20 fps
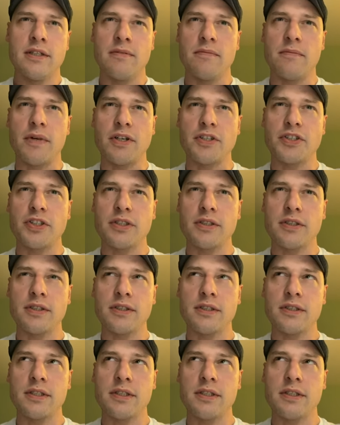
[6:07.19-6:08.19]

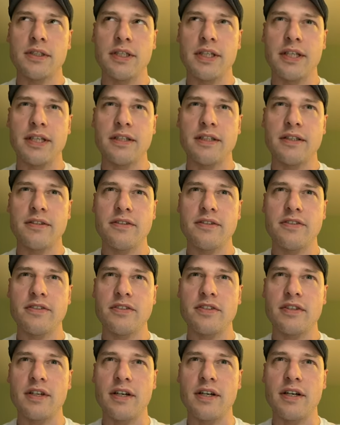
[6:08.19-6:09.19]
Marshall
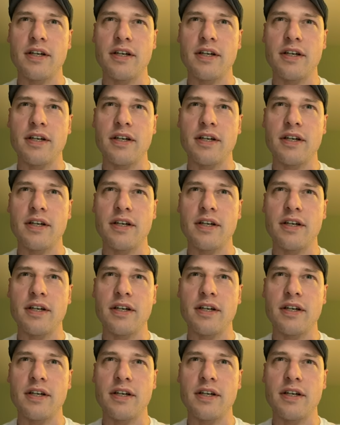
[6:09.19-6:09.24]
Islands,